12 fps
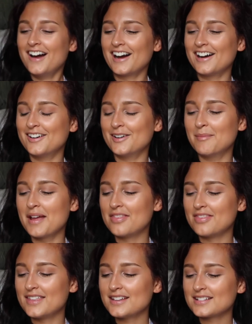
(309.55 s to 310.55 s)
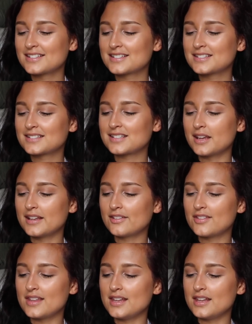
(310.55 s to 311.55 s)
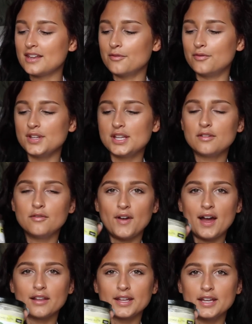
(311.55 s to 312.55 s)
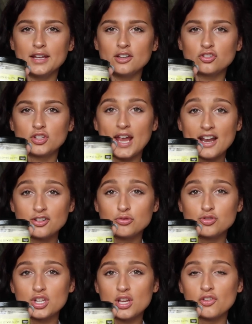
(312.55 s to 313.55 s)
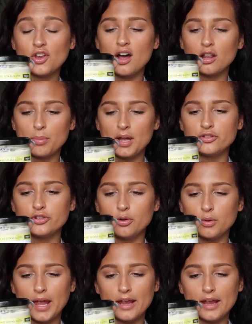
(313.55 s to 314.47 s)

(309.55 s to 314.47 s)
And this is the Vegan Valley cashew cheese jalapeno